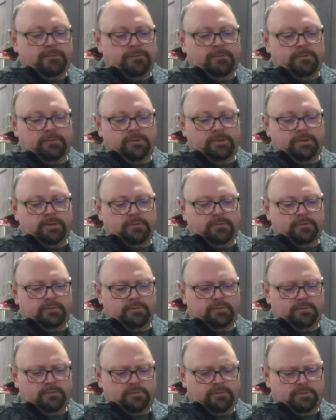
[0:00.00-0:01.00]
So let's
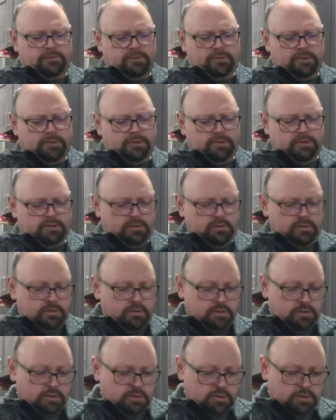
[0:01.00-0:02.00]
see.
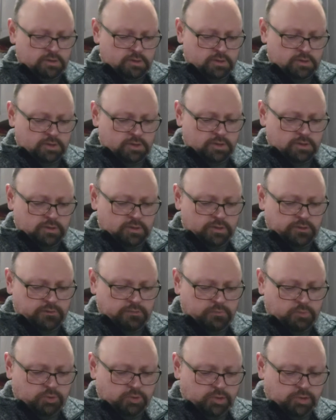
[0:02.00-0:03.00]
It
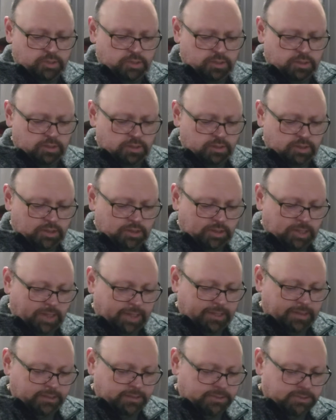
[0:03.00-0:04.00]
looks pretty
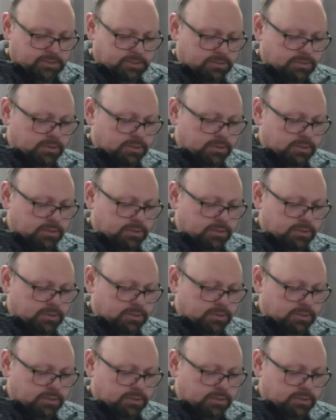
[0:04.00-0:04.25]
light.